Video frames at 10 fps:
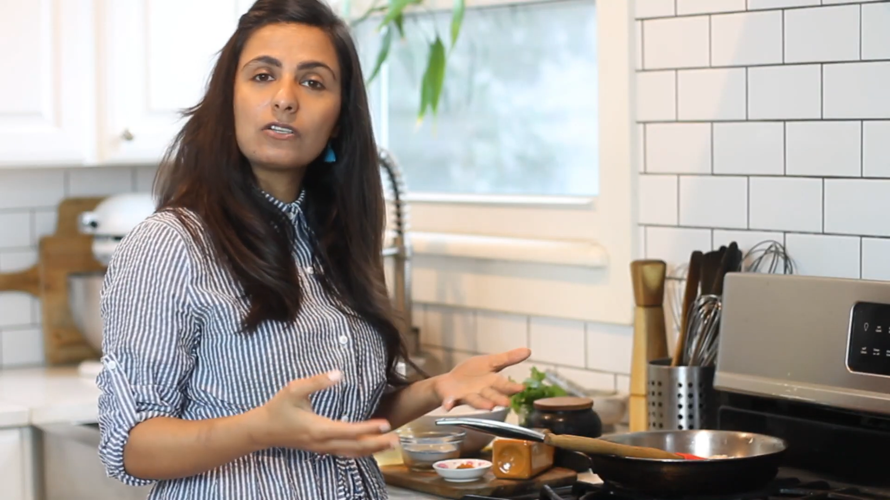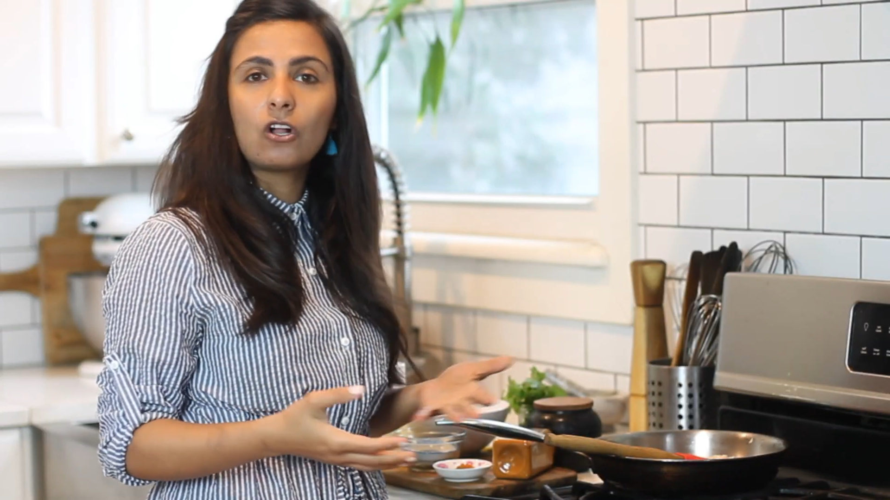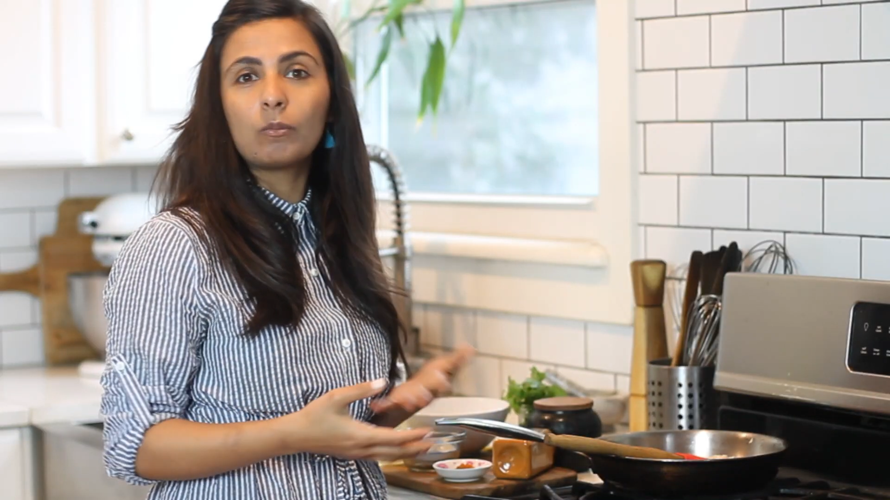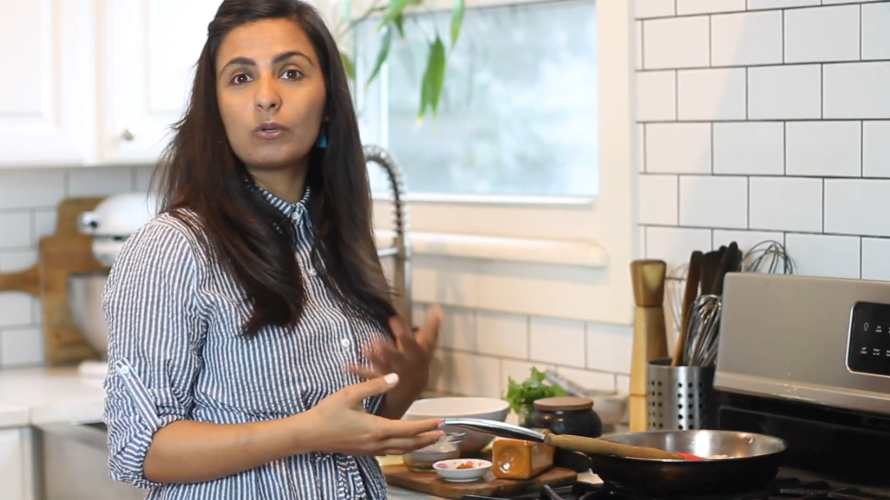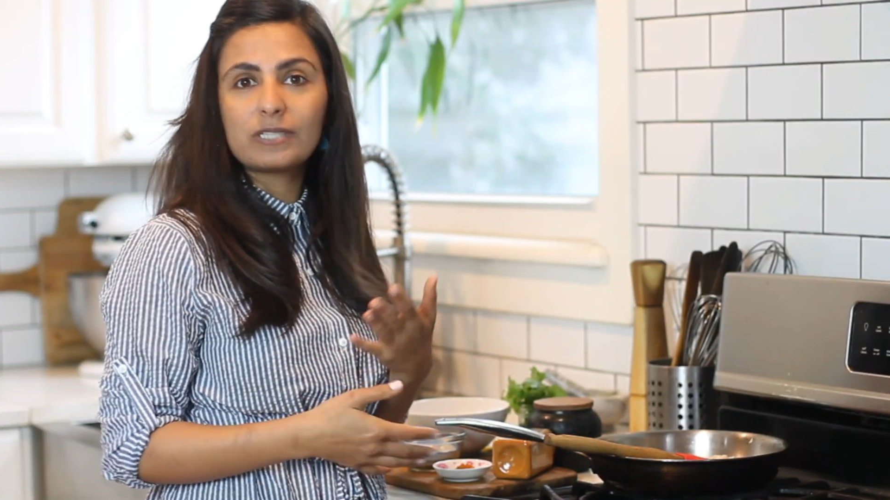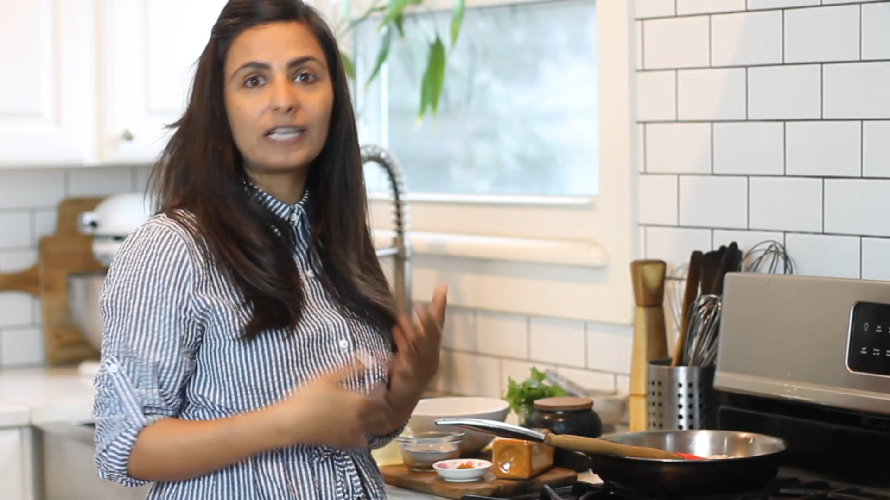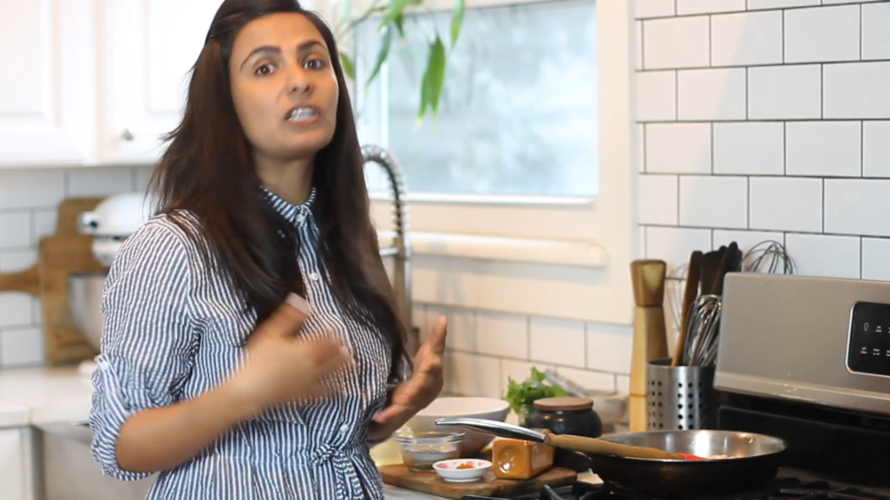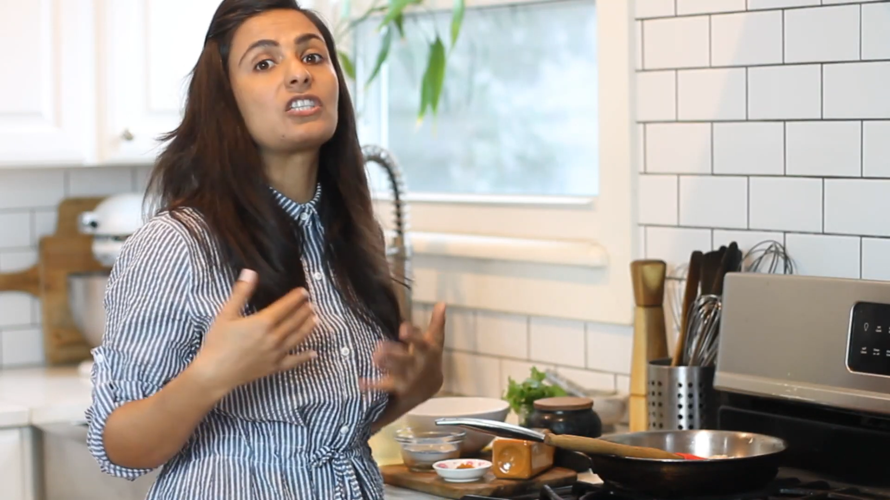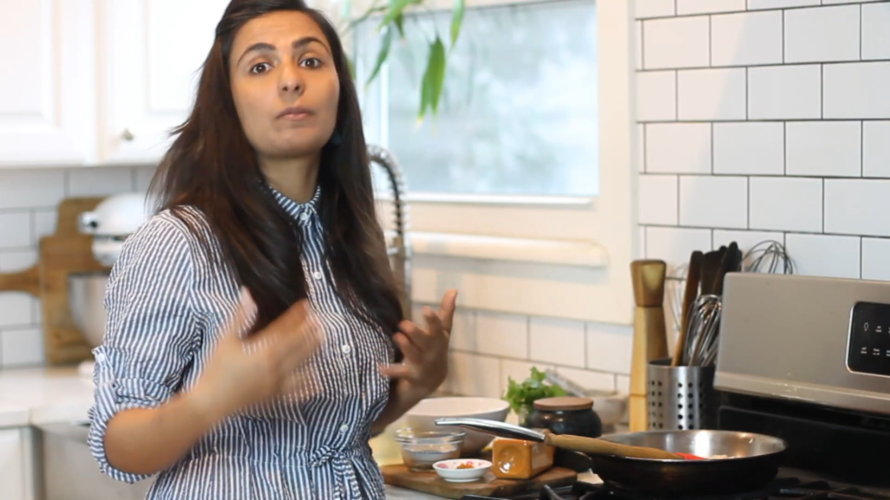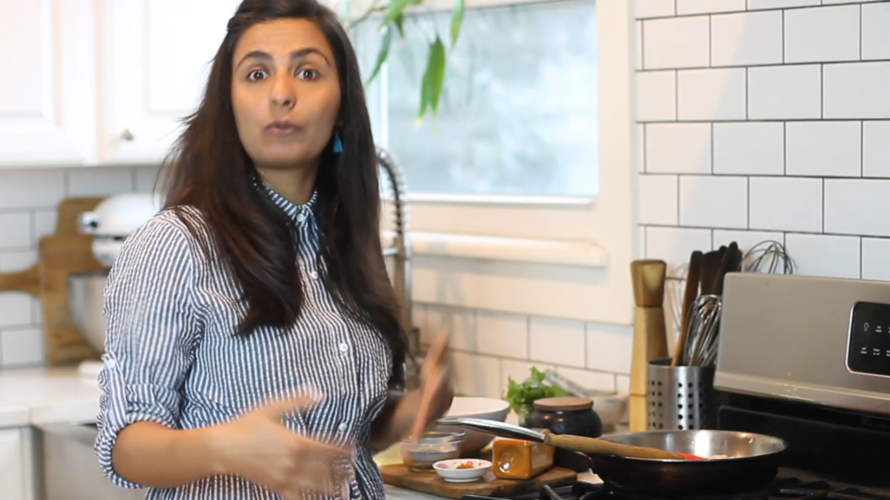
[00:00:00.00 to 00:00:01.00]
almost like the
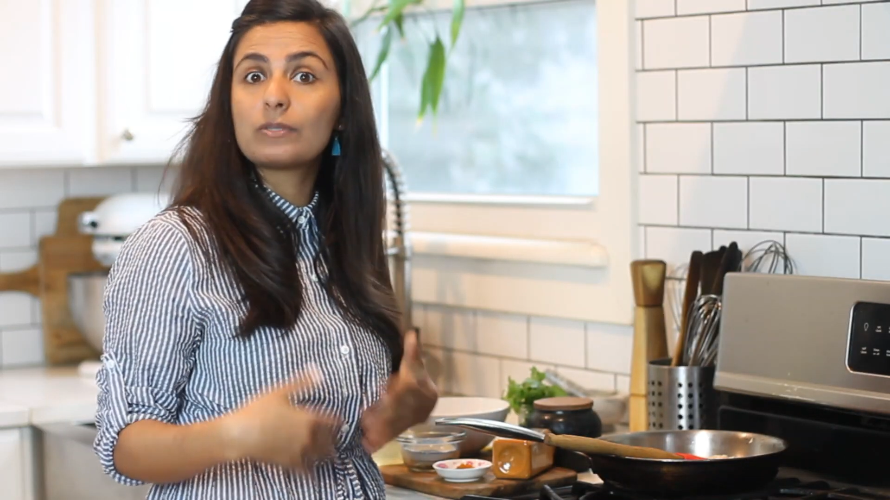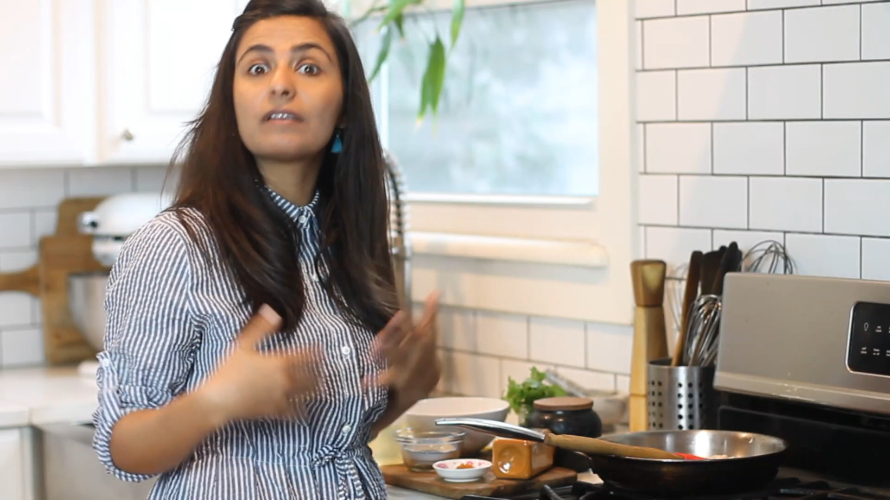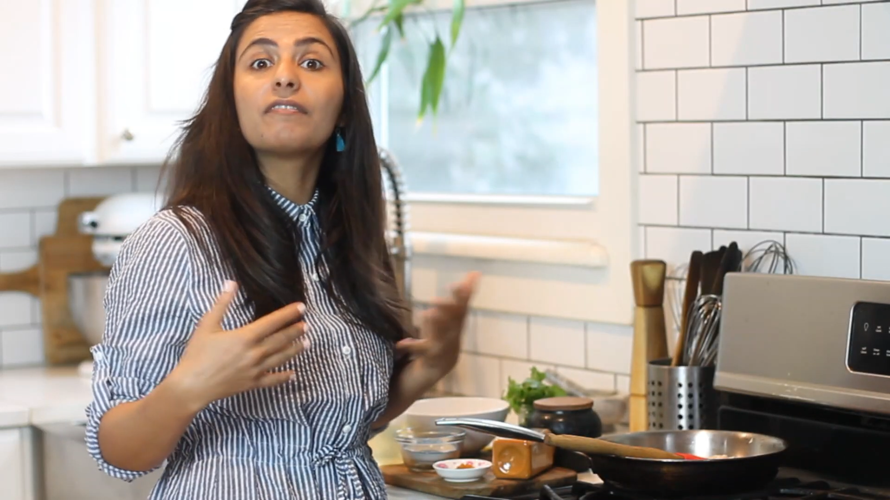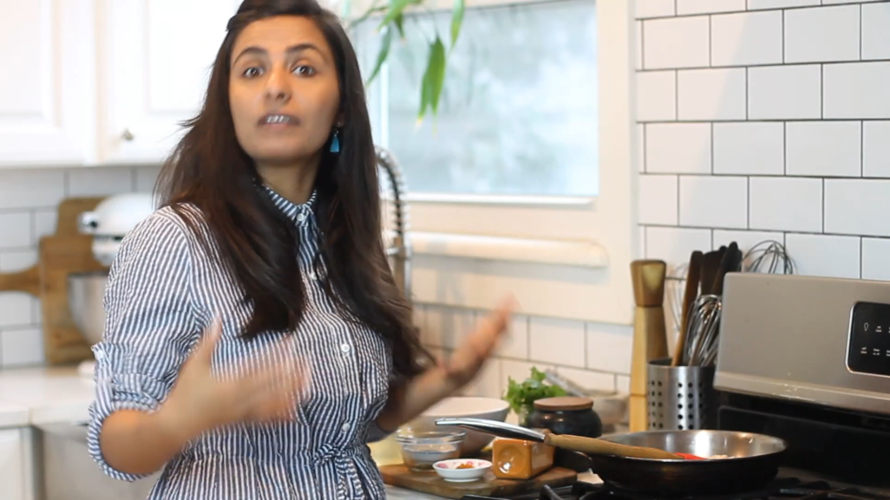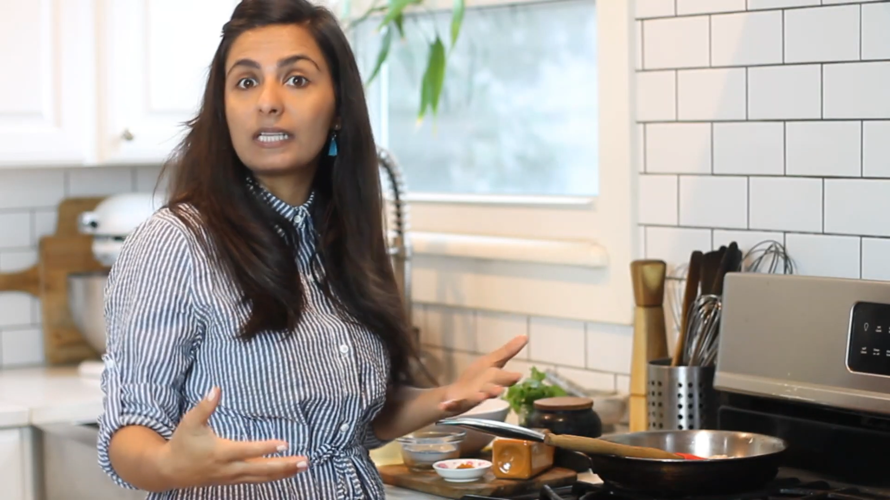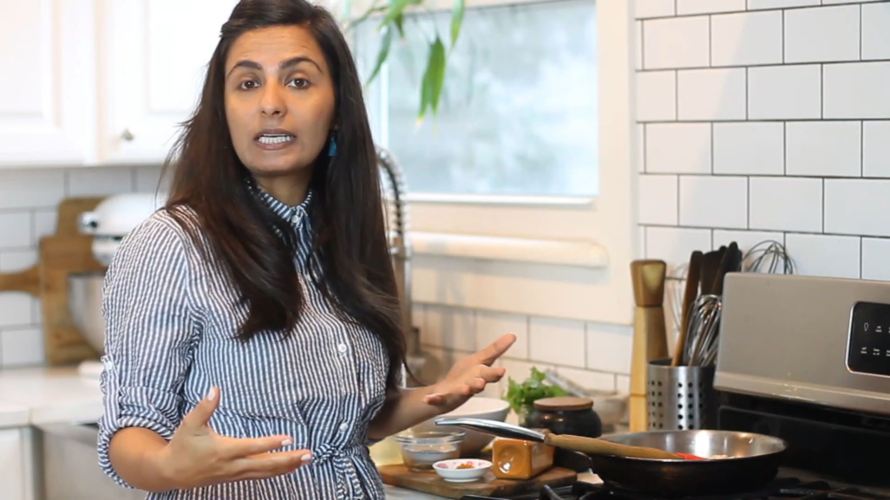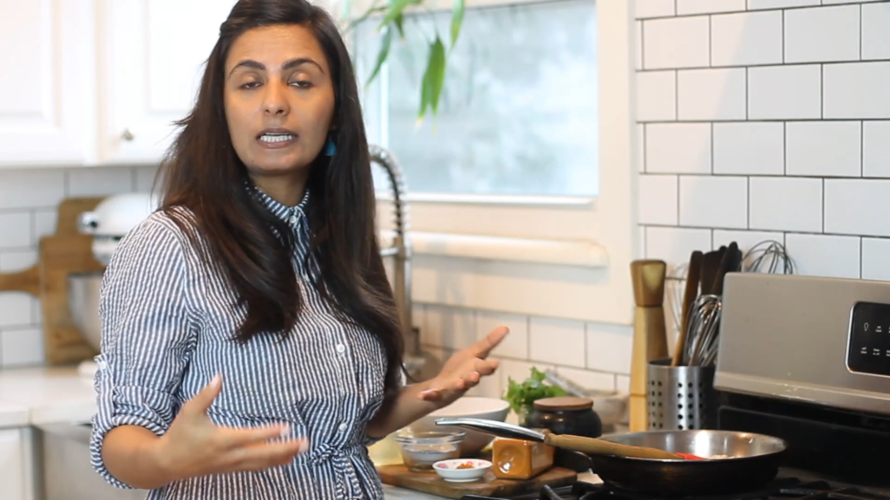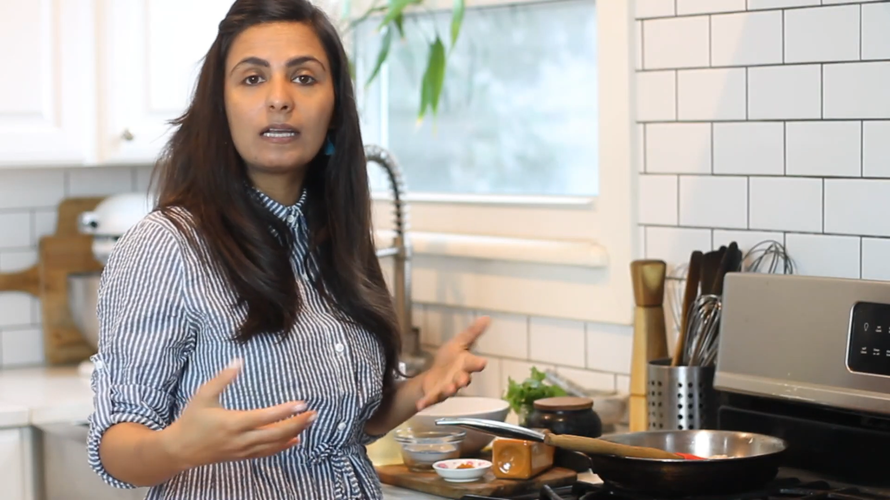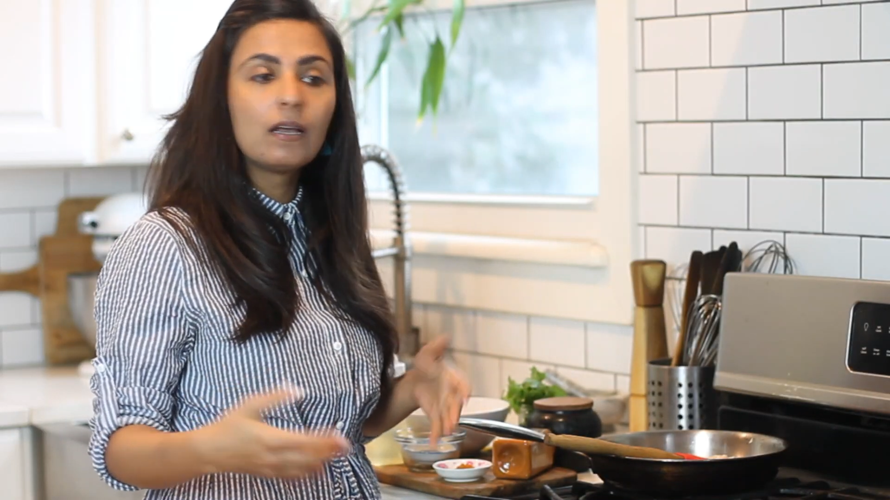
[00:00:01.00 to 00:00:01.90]
samosa filling,